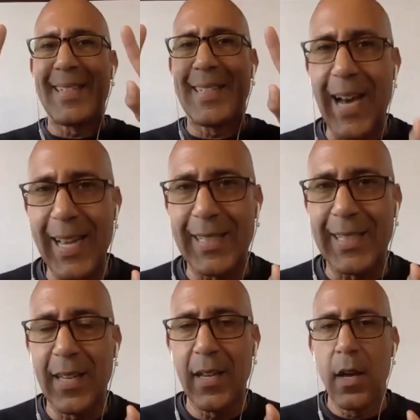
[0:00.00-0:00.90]
tight.
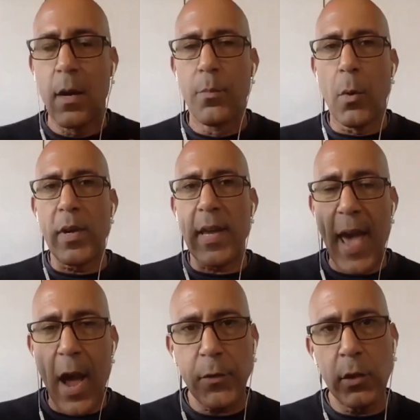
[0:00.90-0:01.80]
But we have to